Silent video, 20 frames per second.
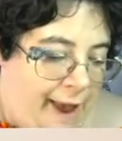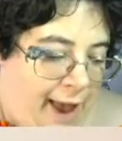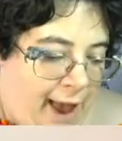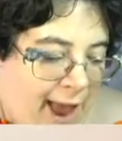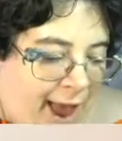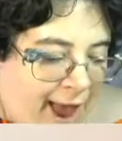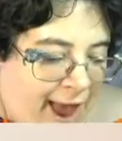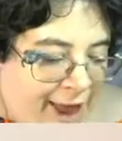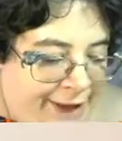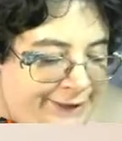
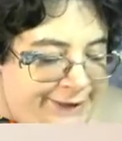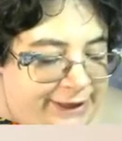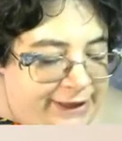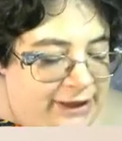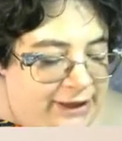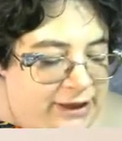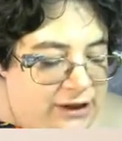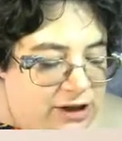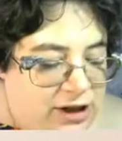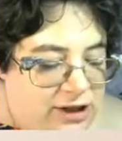
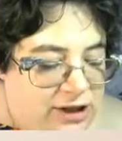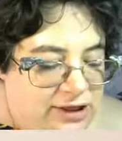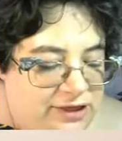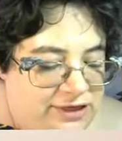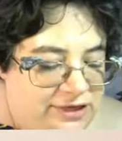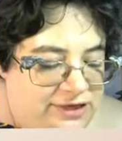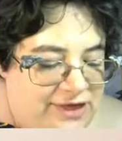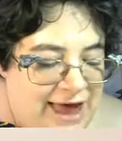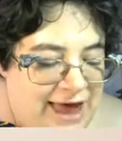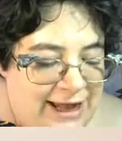and
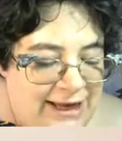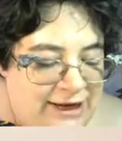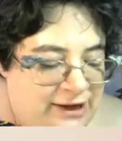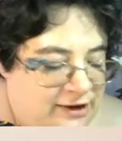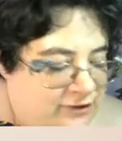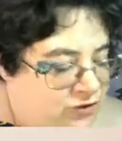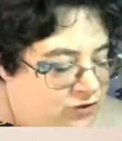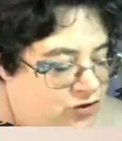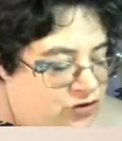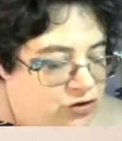that
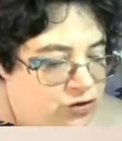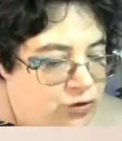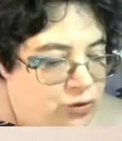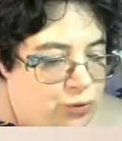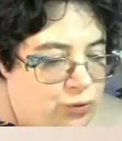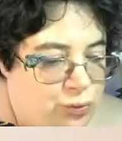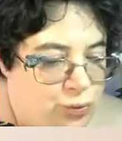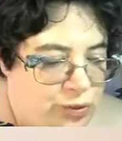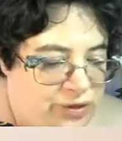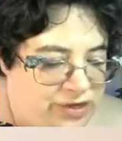leaves
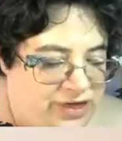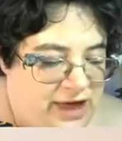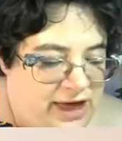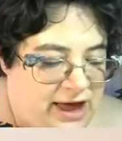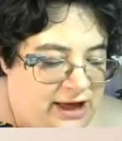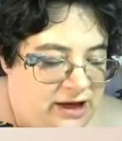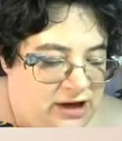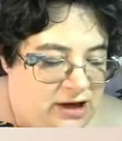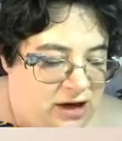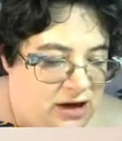you with
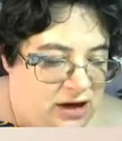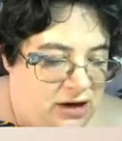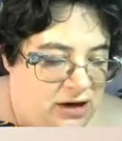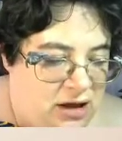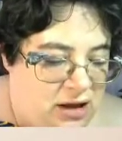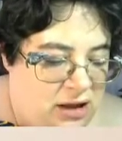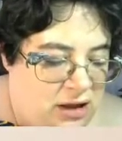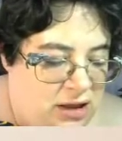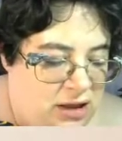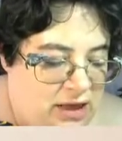that
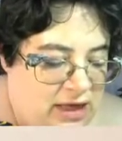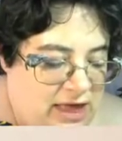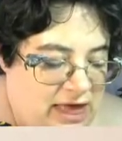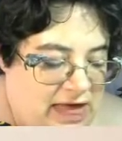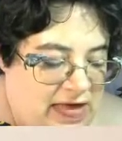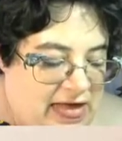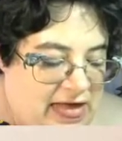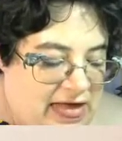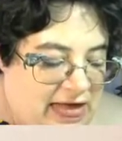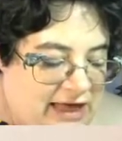colour.
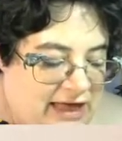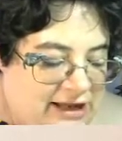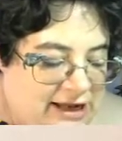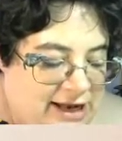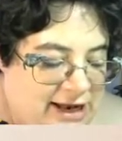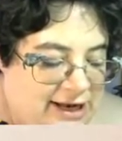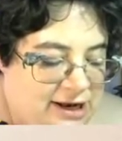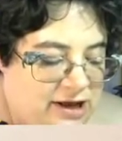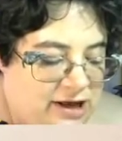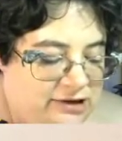
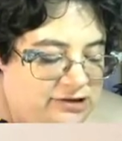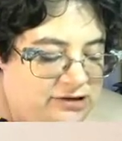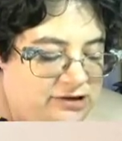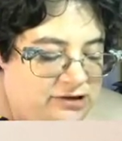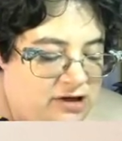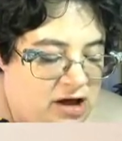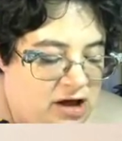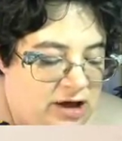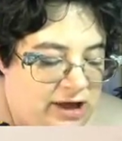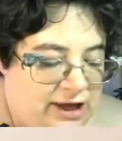And then I
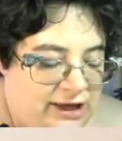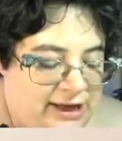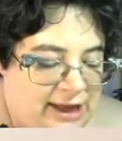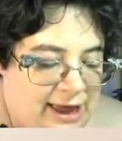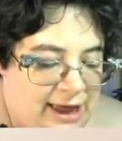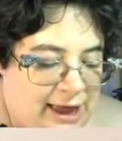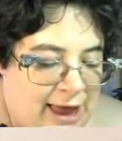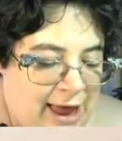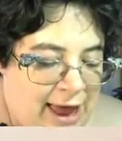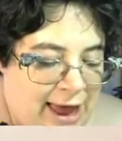started
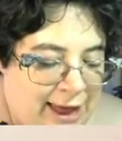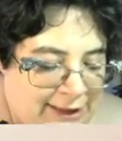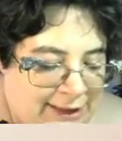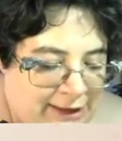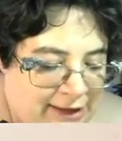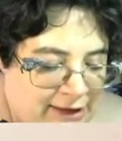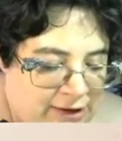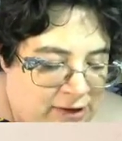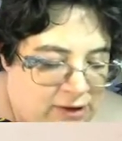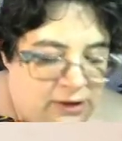
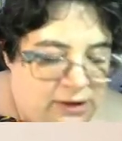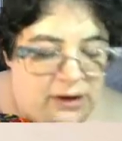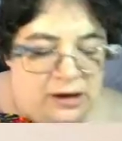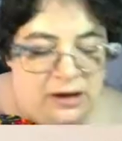adding